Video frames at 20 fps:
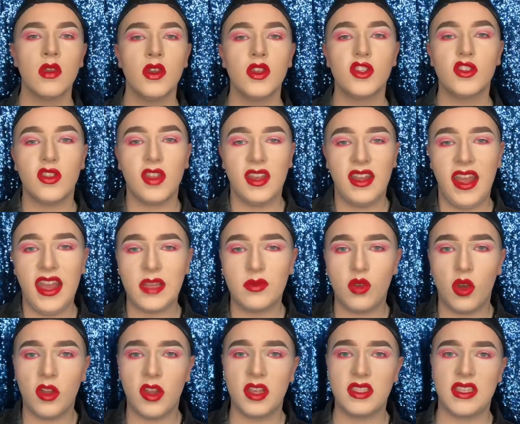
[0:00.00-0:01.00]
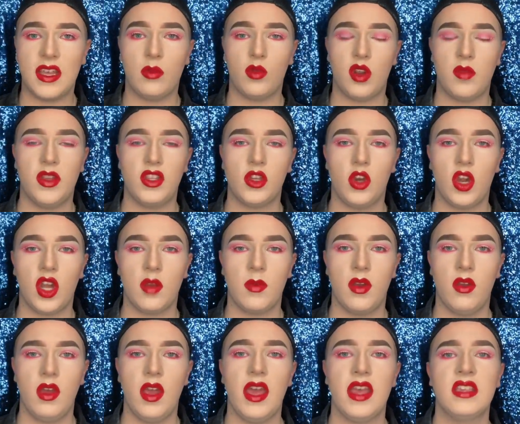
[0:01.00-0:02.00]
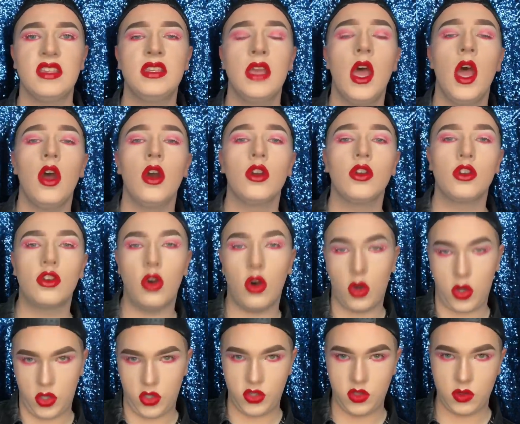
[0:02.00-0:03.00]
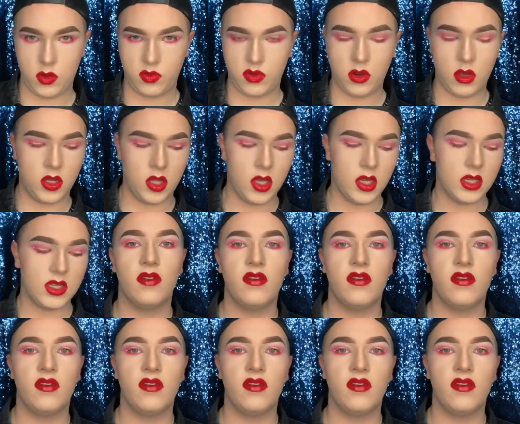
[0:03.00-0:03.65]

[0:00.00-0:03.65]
So the next products I'm going to be talking about is contour product.